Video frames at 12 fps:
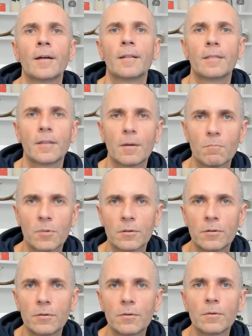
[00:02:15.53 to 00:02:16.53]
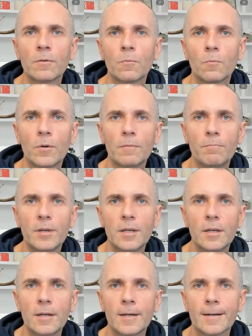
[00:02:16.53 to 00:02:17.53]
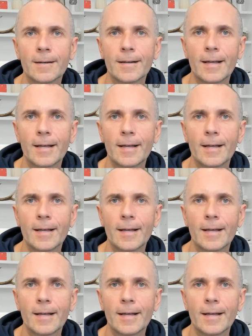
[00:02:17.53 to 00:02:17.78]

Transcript: Number two would be